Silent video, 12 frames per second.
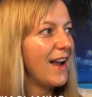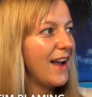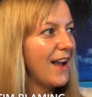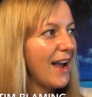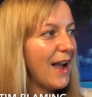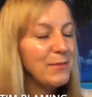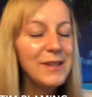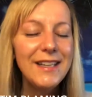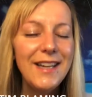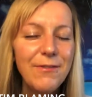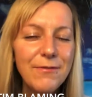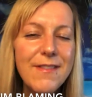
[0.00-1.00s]
I
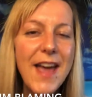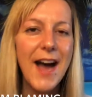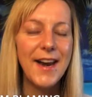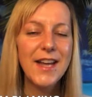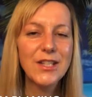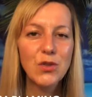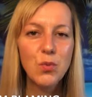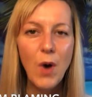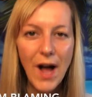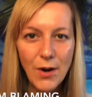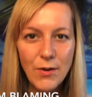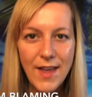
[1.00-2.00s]
believed that. I
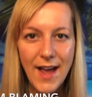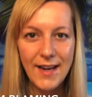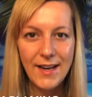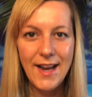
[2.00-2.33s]
swallowed that.